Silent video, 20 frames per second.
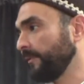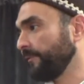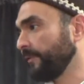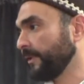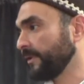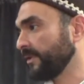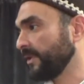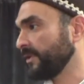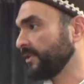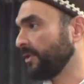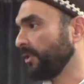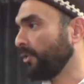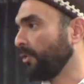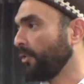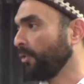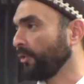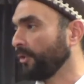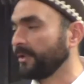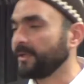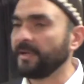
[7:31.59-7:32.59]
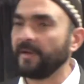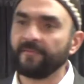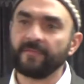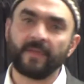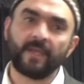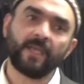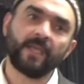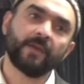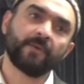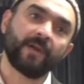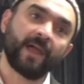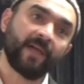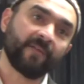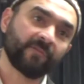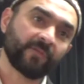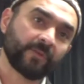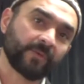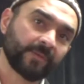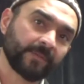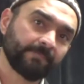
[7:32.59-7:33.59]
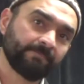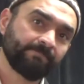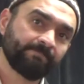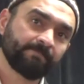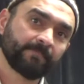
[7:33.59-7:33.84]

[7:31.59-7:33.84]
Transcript: versus the court of the hereafter.